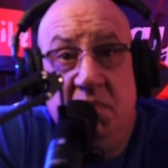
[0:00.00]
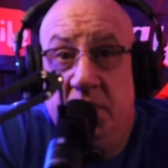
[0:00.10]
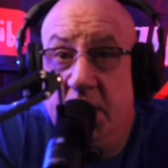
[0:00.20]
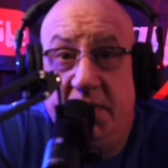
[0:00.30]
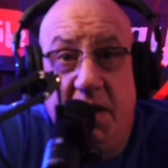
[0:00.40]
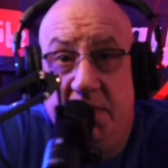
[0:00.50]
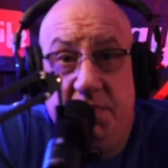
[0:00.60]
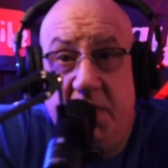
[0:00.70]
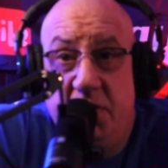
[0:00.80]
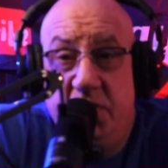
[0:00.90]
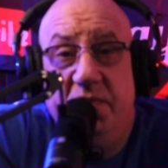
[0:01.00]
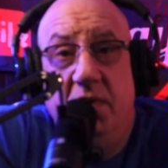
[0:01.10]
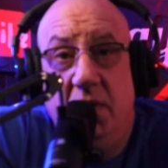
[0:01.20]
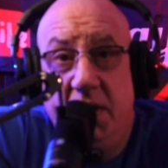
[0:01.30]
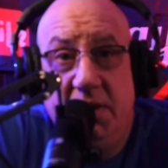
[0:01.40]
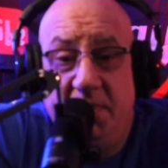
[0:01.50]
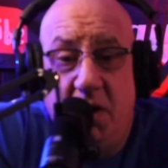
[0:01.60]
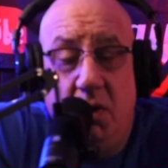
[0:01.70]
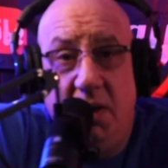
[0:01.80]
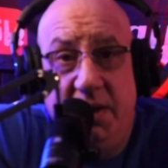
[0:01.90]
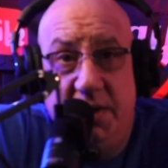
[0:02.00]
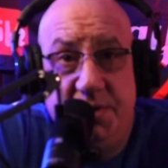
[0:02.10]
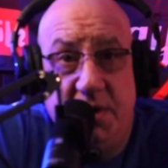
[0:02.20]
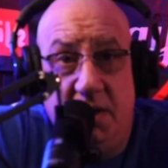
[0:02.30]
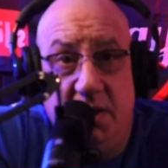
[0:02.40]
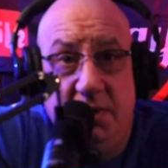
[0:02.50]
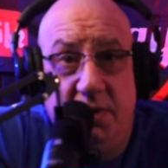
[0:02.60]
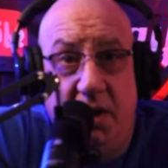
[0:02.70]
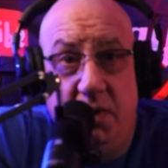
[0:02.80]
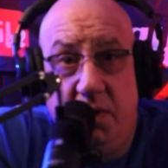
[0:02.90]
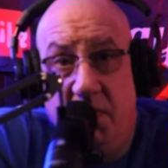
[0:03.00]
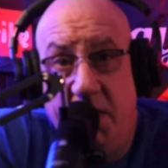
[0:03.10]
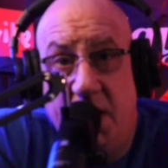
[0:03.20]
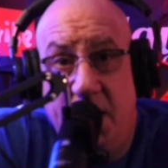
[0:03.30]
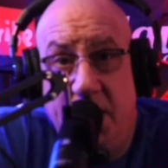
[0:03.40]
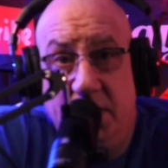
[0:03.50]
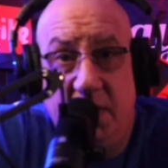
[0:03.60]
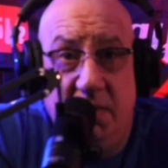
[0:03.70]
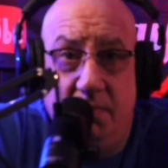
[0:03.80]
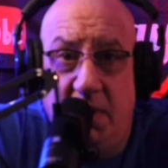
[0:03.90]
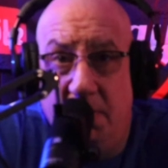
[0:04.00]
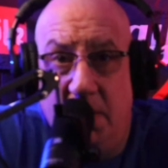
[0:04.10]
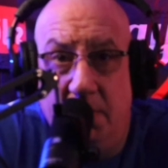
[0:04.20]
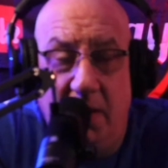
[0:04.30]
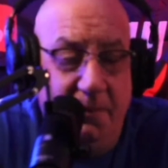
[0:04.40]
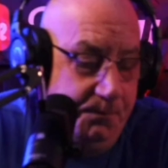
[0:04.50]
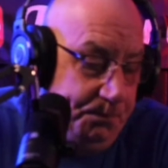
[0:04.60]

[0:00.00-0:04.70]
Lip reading: that they shouldn't even like him. They don't like each other. They don't agree on anything, blah, blah, blah.